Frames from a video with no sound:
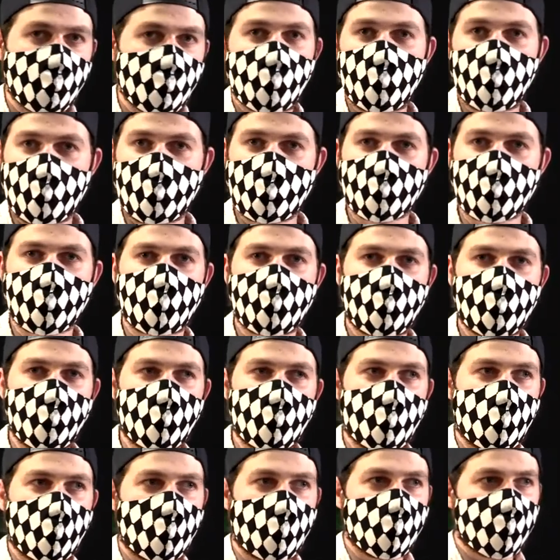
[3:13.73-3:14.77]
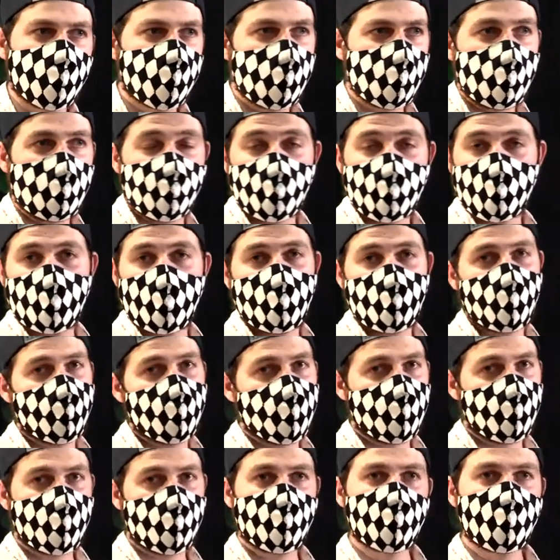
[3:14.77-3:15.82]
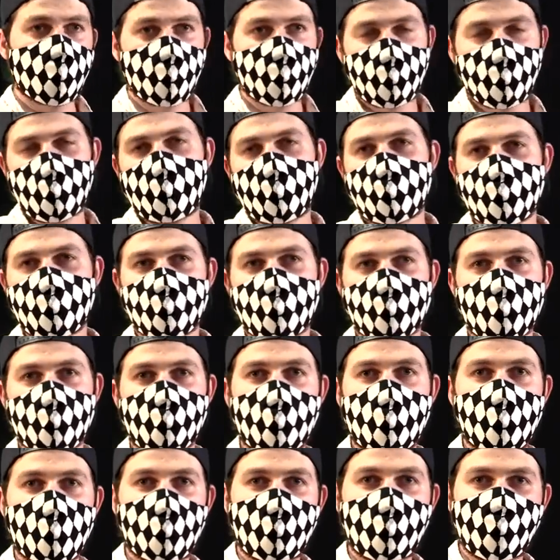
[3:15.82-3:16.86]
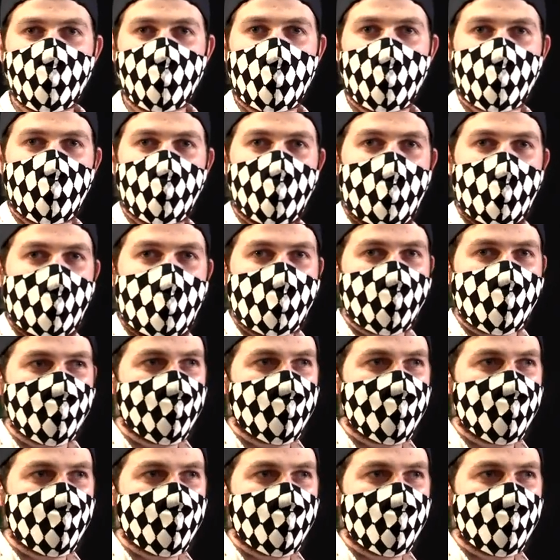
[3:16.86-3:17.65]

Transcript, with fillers: you can review those. Everyone who is returning, welcome back.